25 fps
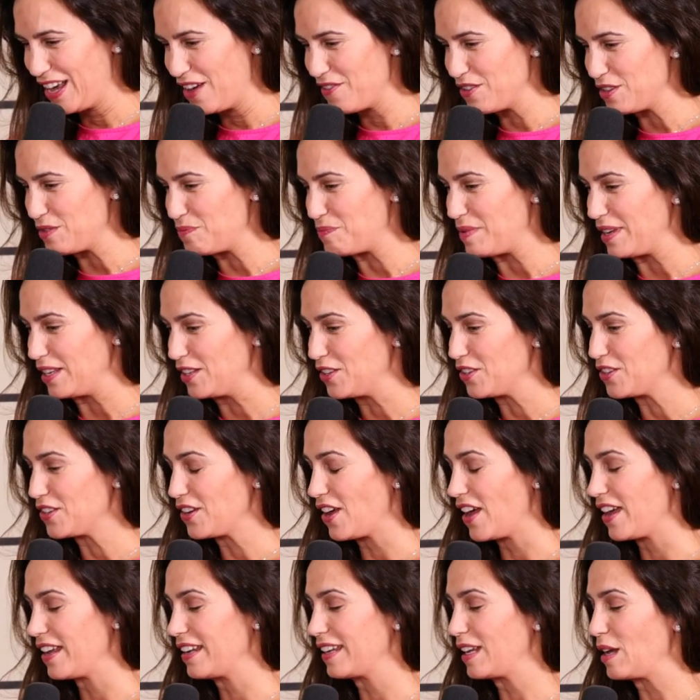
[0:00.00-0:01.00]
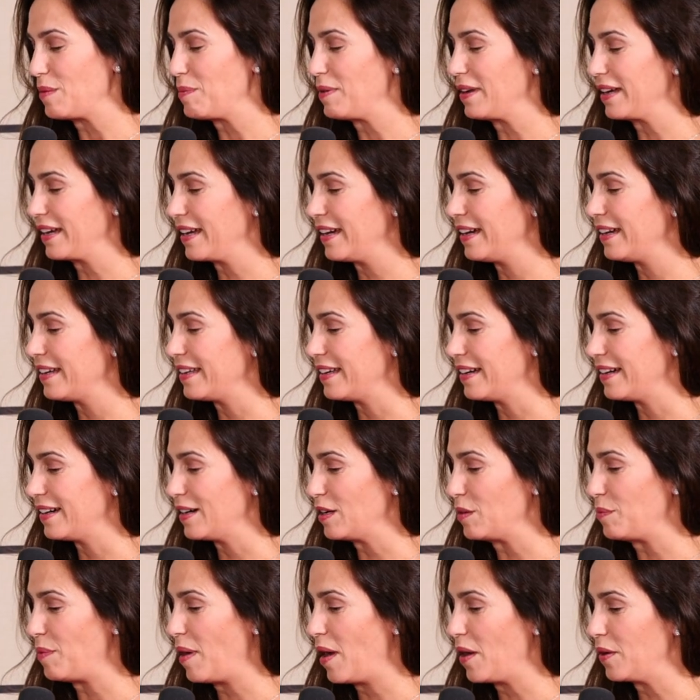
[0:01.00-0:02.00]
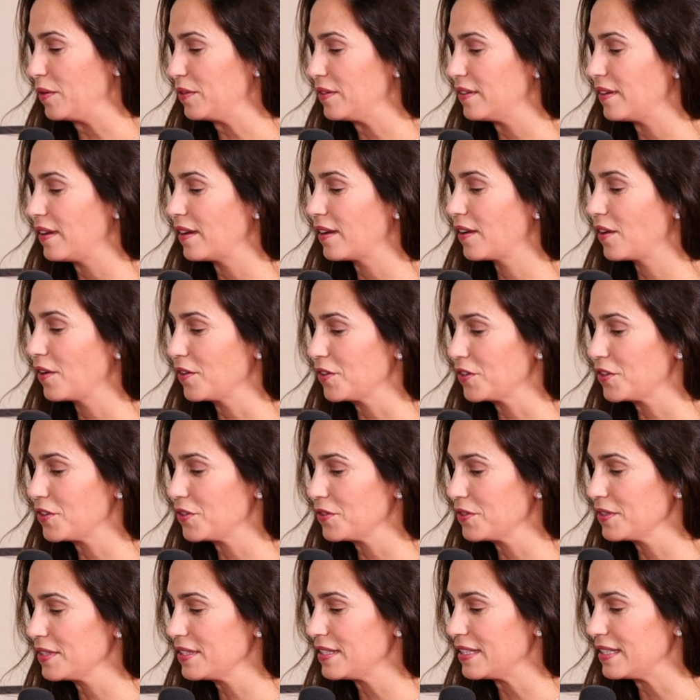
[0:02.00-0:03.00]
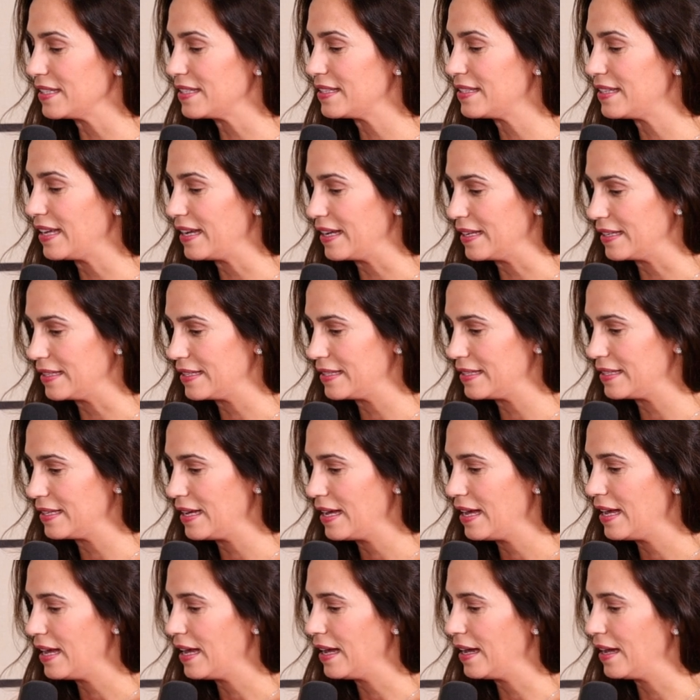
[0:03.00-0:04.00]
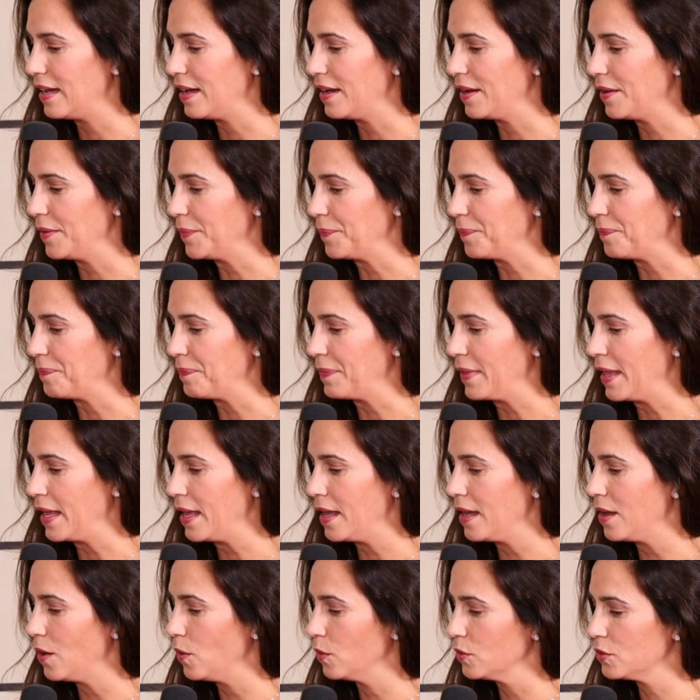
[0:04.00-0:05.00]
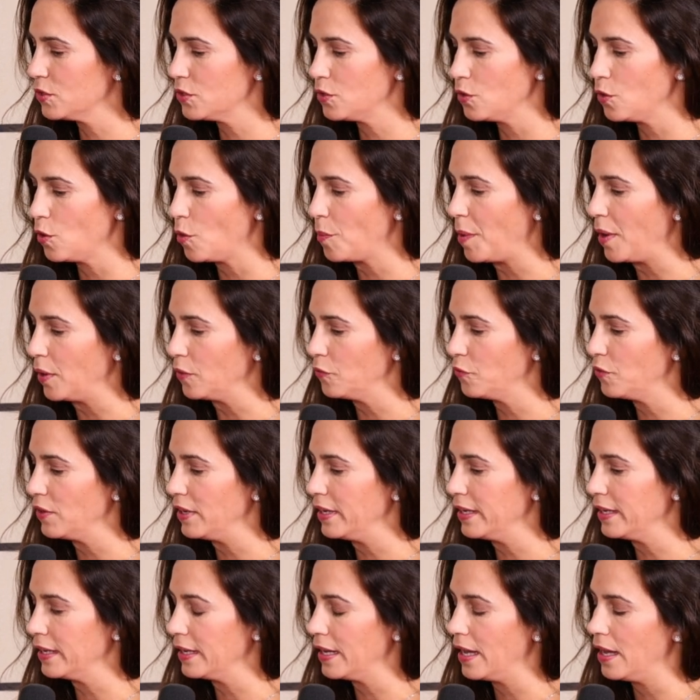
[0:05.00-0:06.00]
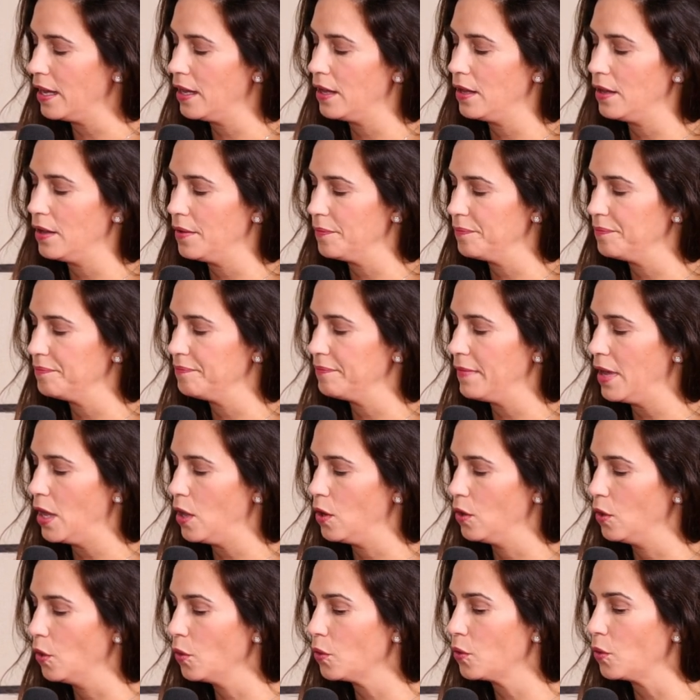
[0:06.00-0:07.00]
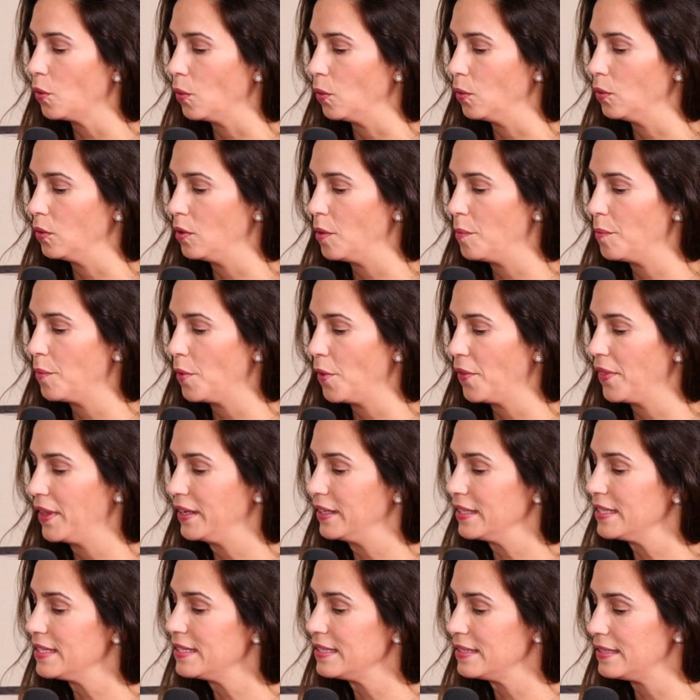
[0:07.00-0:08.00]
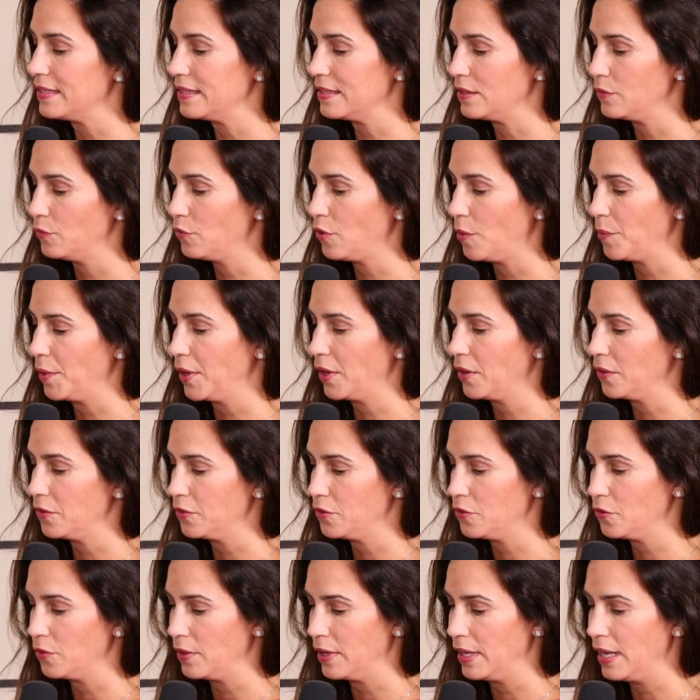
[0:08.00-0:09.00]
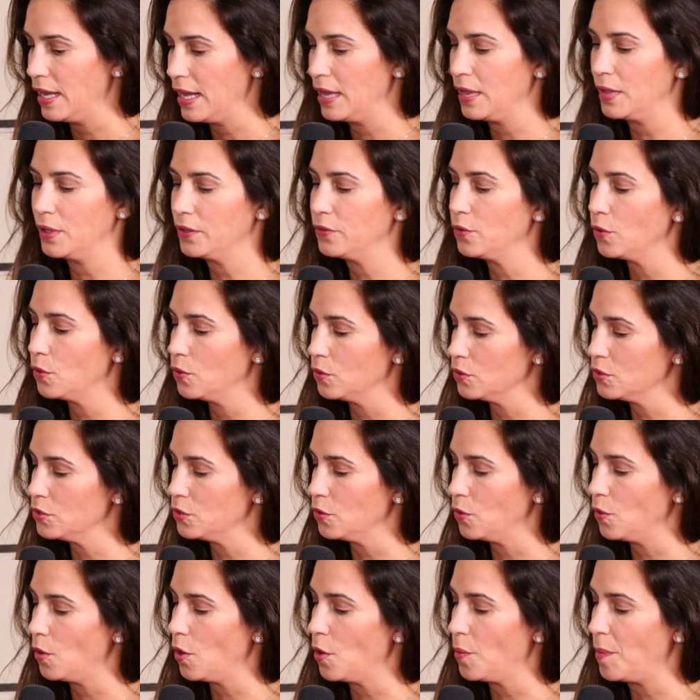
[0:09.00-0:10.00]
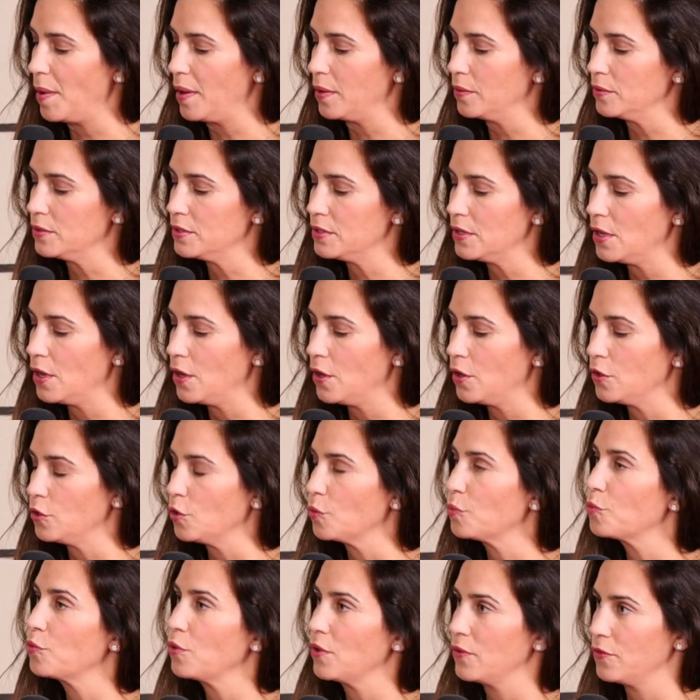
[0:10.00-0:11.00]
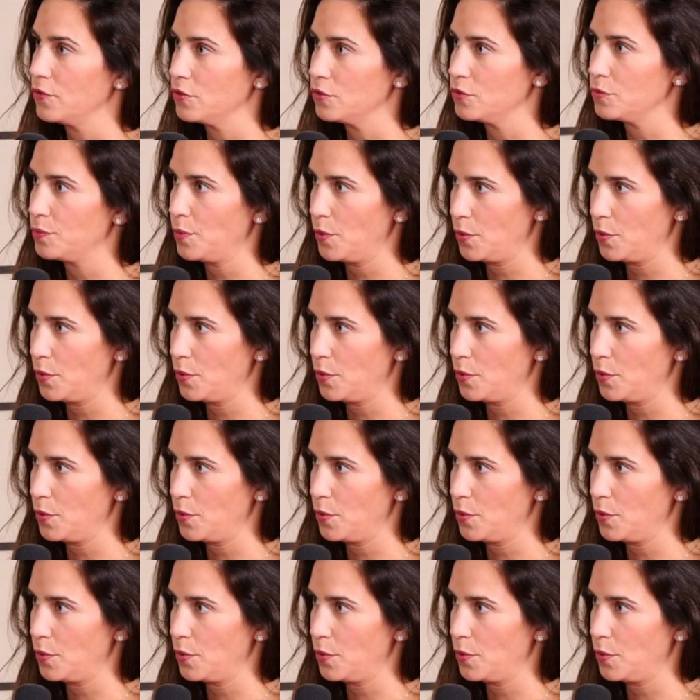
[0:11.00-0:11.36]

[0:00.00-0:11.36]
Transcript: gave a speech in Kaplankaya about conscious states, um, also about feeling um, a local more than a citizen from a country. We'll talk also about uh, your previous